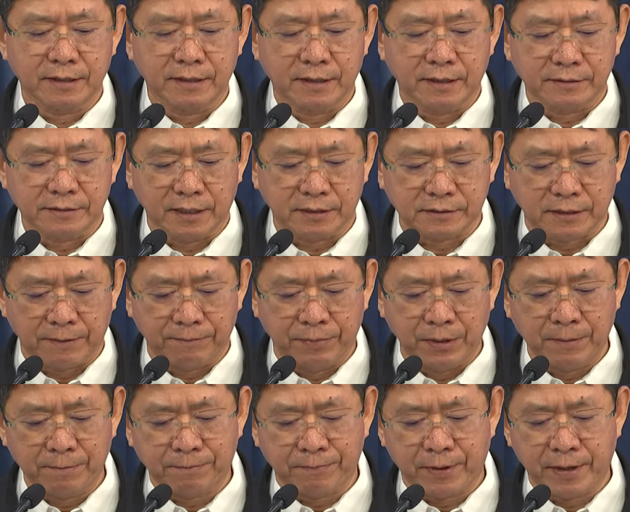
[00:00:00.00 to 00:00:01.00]
that have
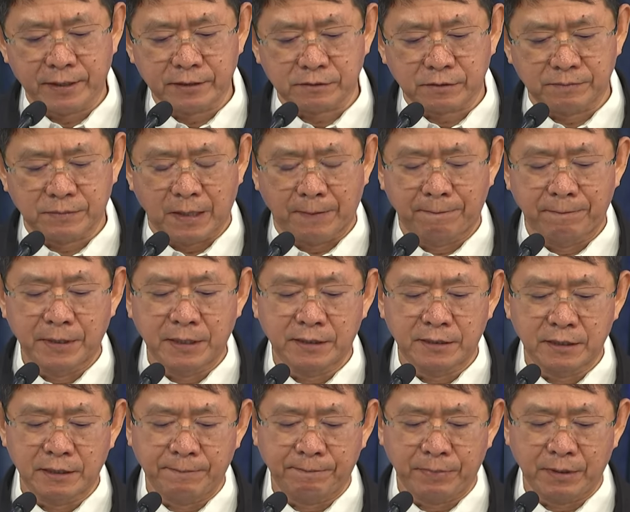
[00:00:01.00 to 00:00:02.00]
been part of the
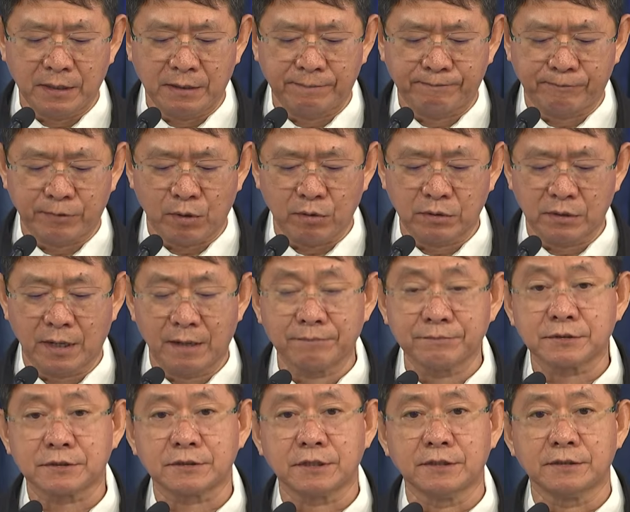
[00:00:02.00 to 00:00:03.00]
BDP program
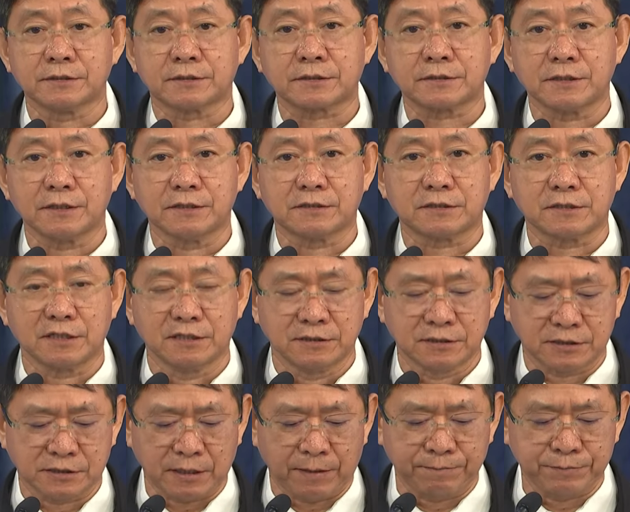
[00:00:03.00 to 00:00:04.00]
since its
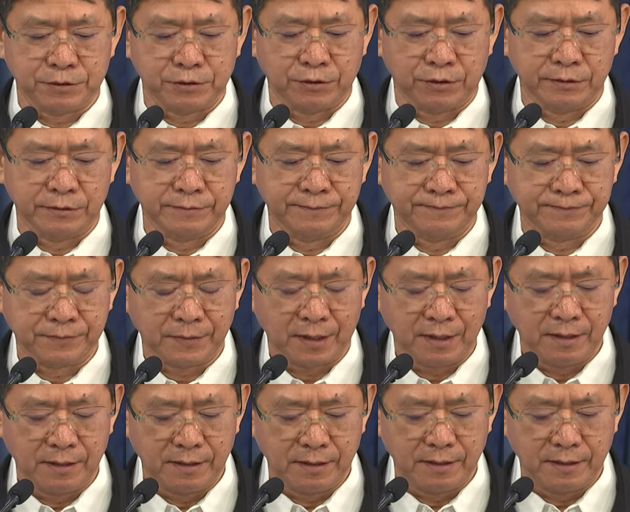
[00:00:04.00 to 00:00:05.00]
inception.
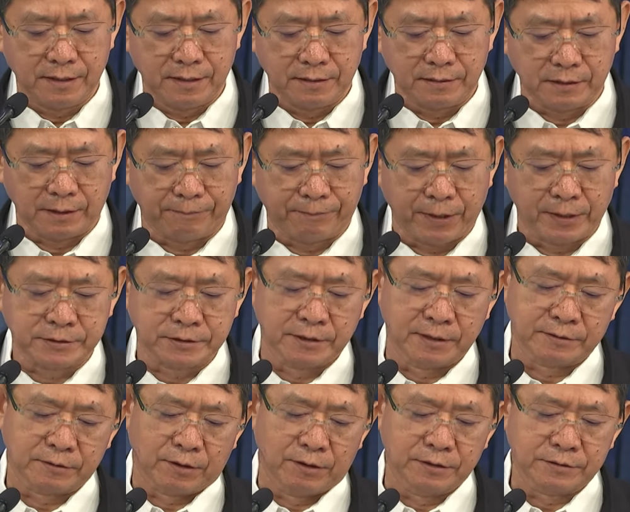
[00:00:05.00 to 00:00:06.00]
The
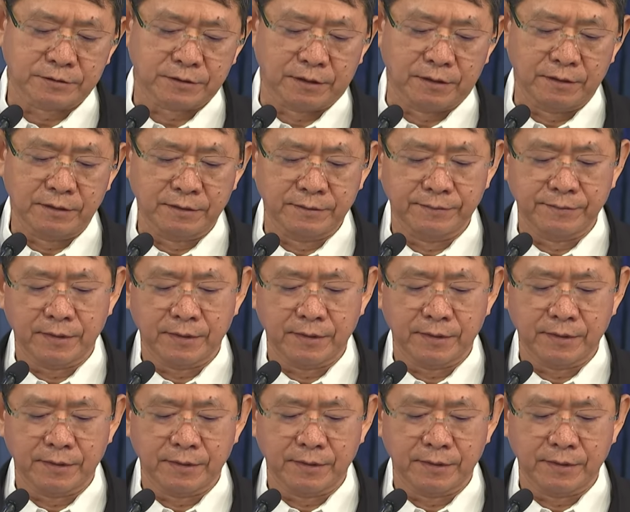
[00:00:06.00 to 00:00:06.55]
President also